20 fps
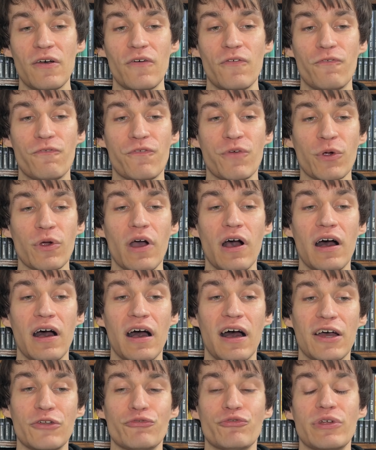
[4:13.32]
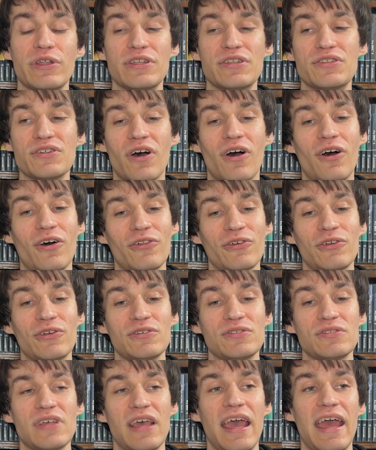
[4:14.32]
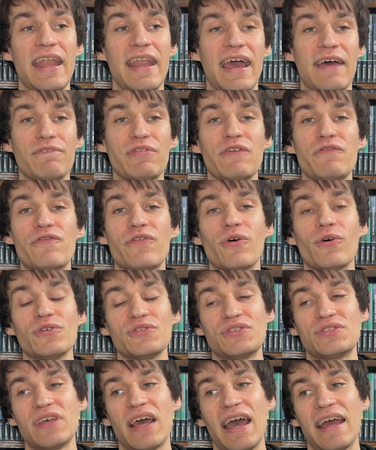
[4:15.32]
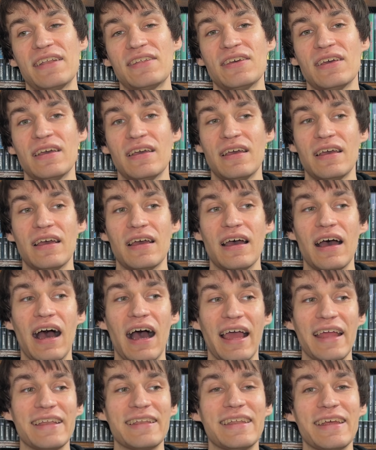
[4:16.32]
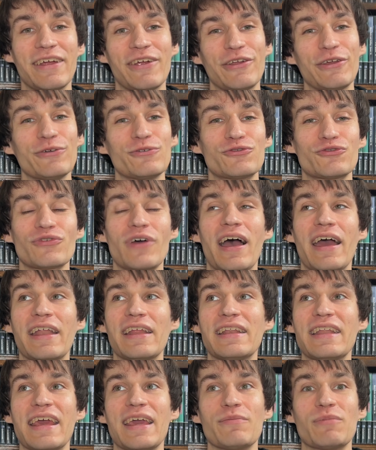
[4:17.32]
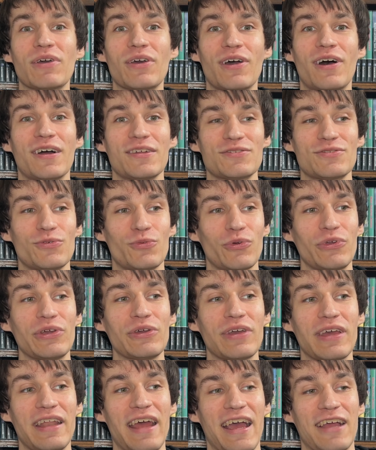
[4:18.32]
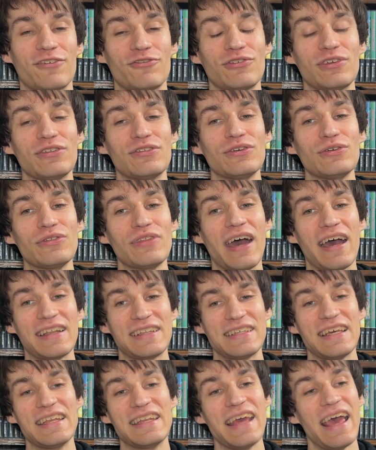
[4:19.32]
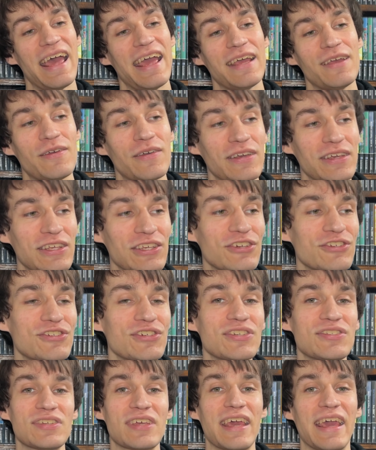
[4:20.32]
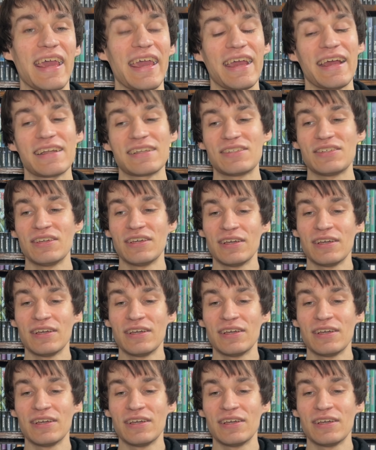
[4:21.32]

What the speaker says: for $100 and have the full set. I dare you, try to name a console where you can actually do that today. You just can't.